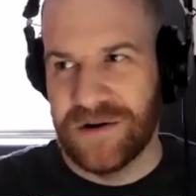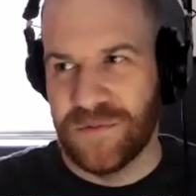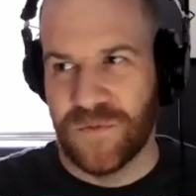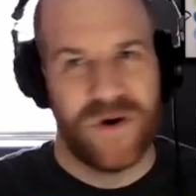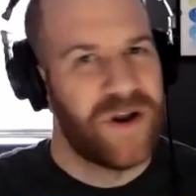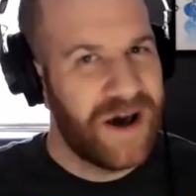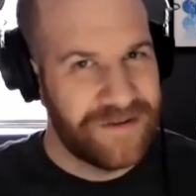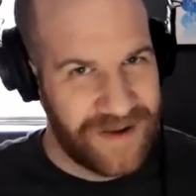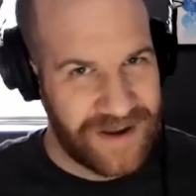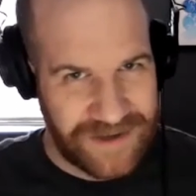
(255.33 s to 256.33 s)
were not
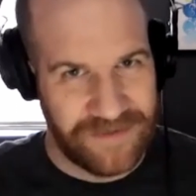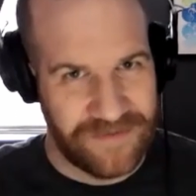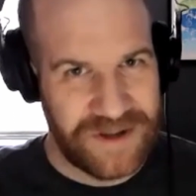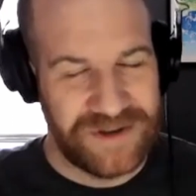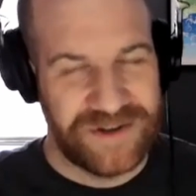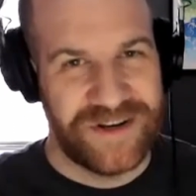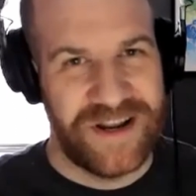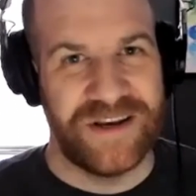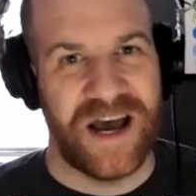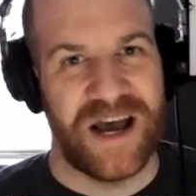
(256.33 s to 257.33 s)
in fact out of reach,
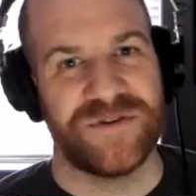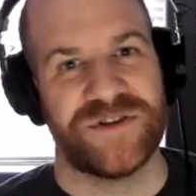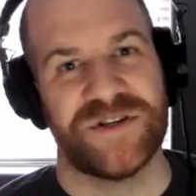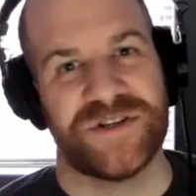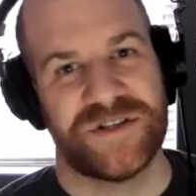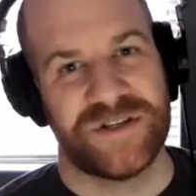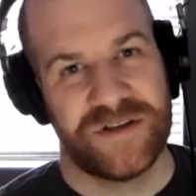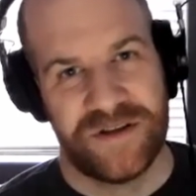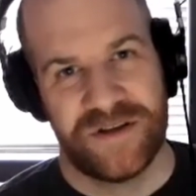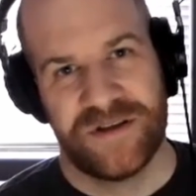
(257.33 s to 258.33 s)
and I was
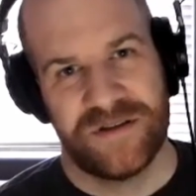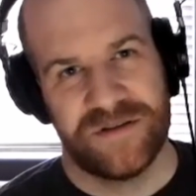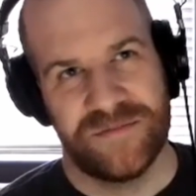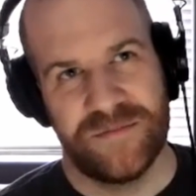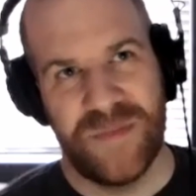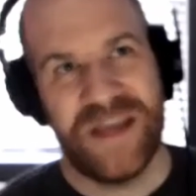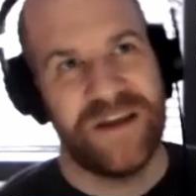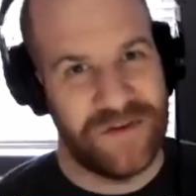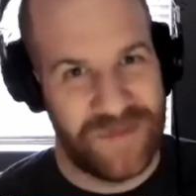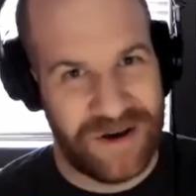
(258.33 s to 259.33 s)
just
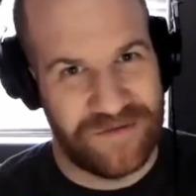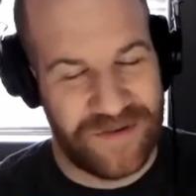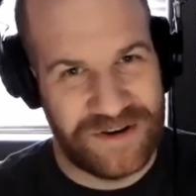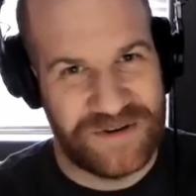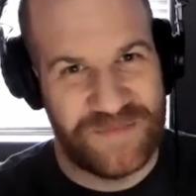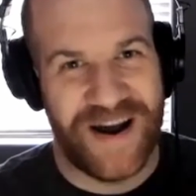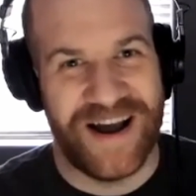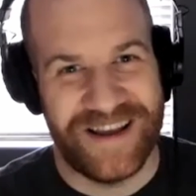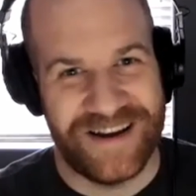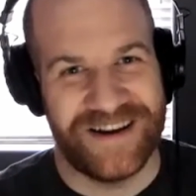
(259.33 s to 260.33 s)
making them out of reach
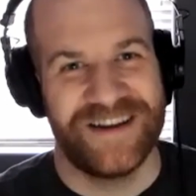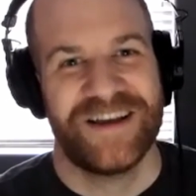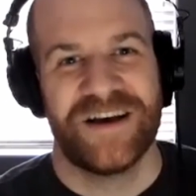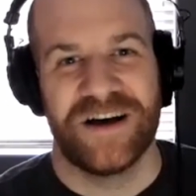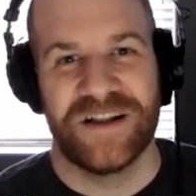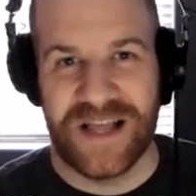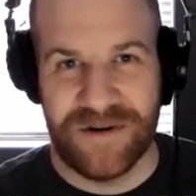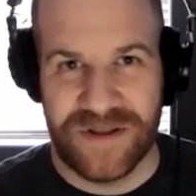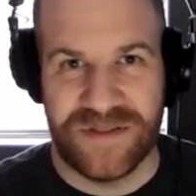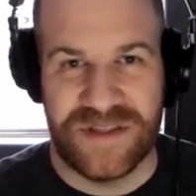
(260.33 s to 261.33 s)
by
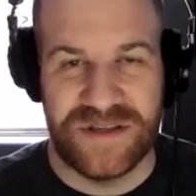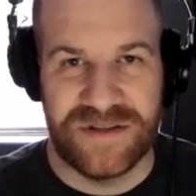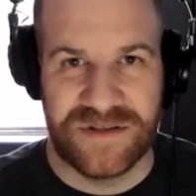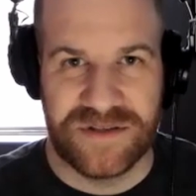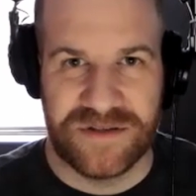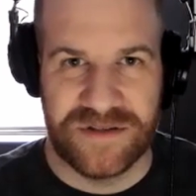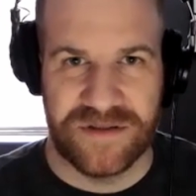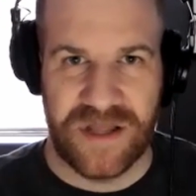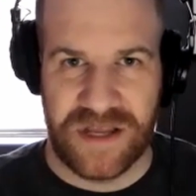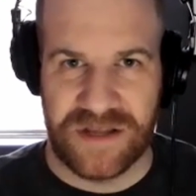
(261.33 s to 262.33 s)
allowing these
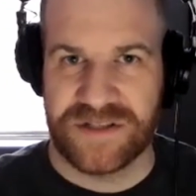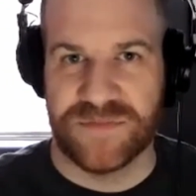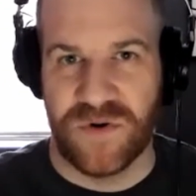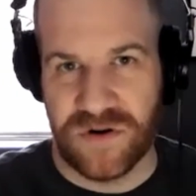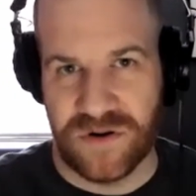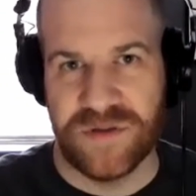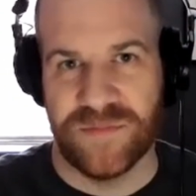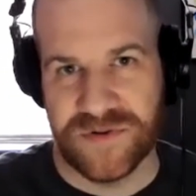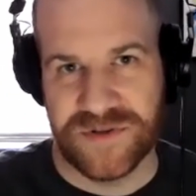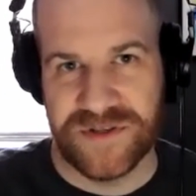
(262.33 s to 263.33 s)
like small
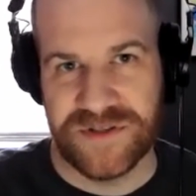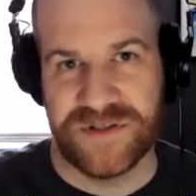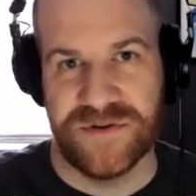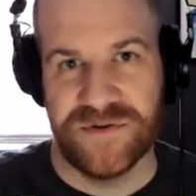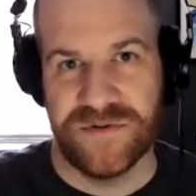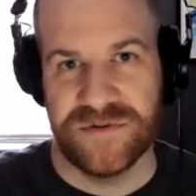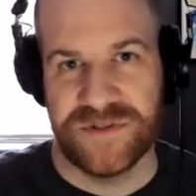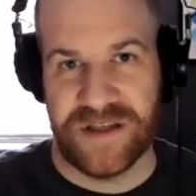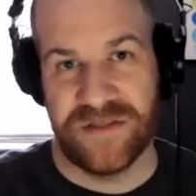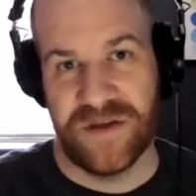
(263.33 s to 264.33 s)
impulses to
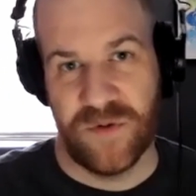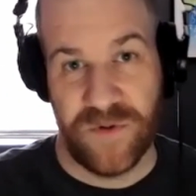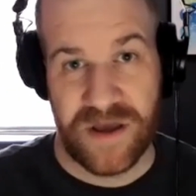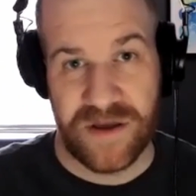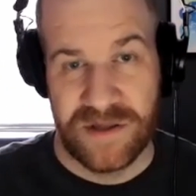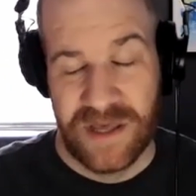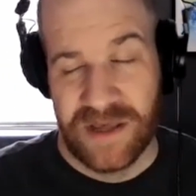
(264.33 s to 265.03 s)
take them away.